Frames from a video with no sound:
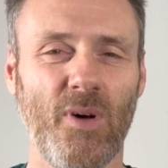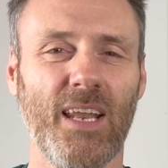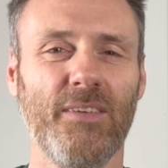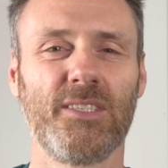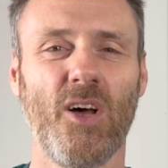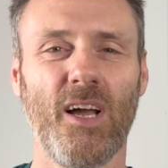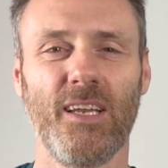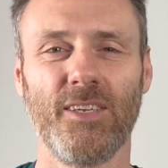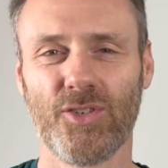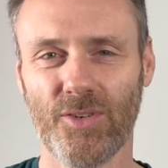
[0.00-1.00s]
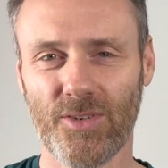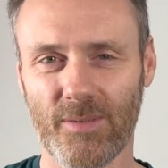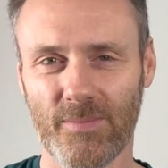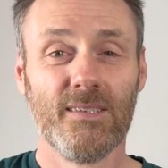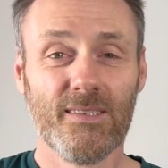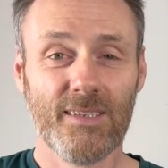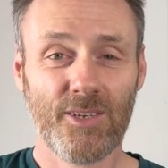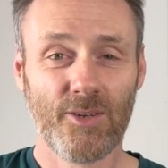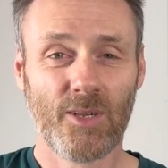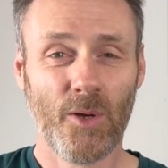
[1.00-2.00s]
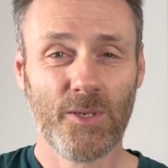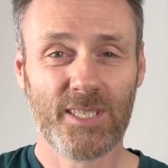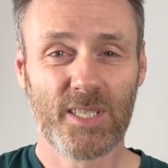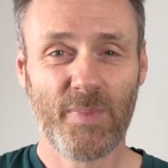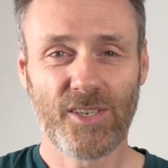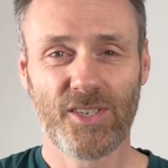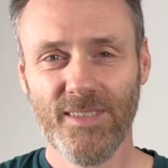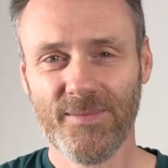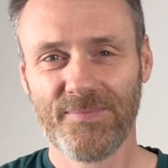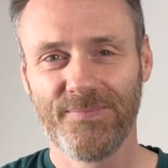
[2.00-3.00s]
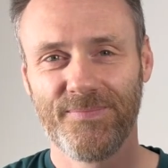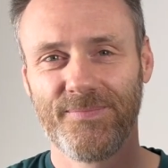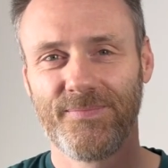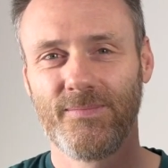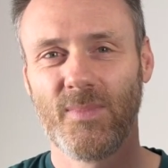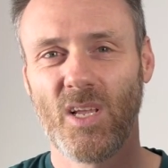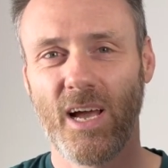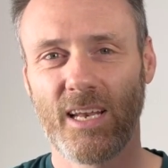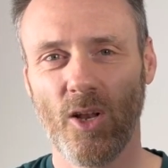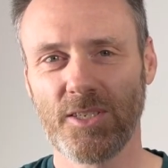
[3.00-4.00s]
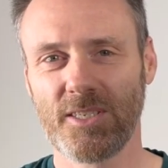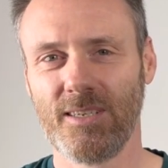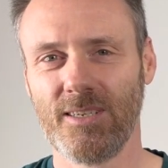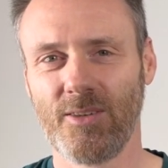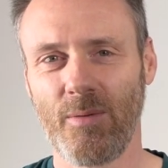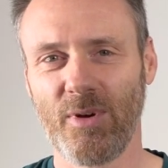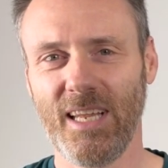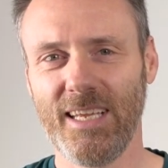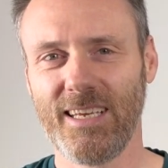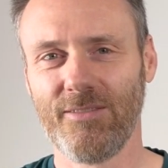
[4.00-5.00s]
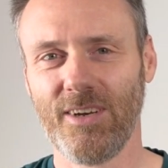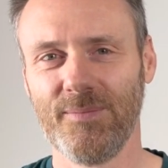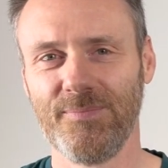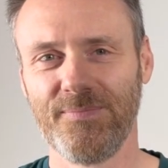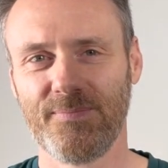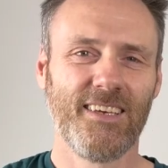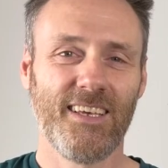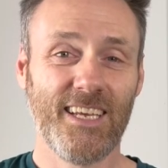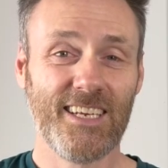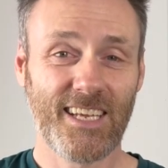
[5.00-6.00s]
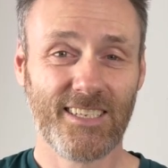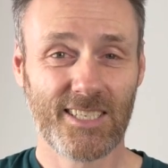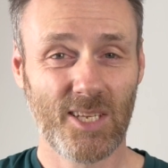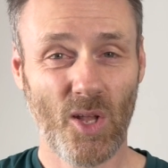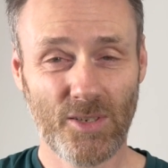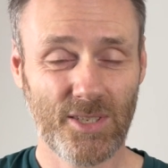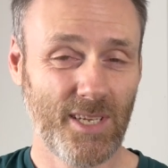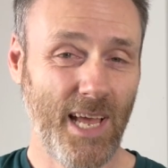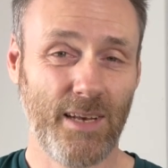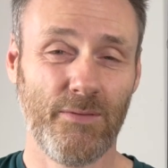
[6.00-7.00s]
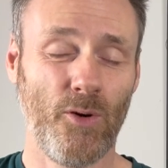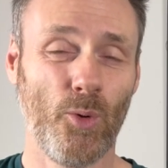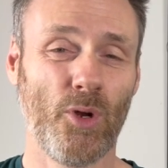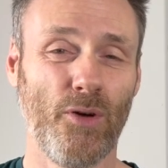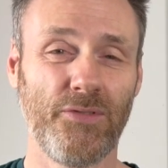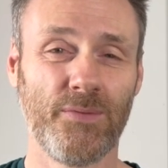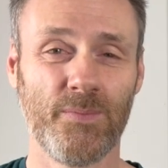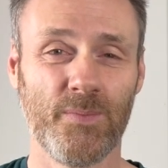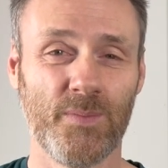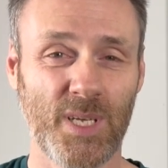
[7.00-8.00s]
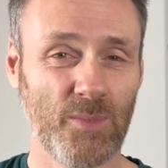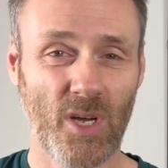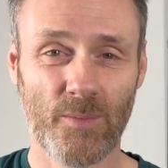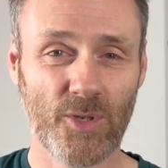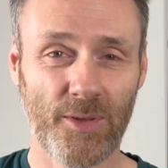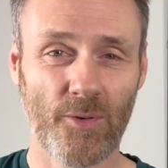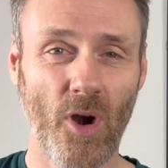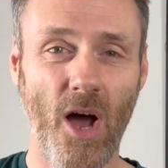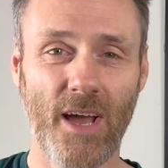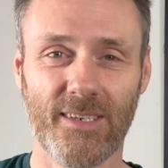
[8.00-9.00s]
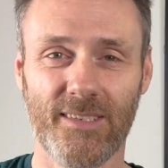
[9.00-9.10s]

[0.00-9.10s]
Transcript: left cycling shoe. And on close inspection, I had lost the rubber cleat cover. It had dislodged and fallen off sometime during the ride.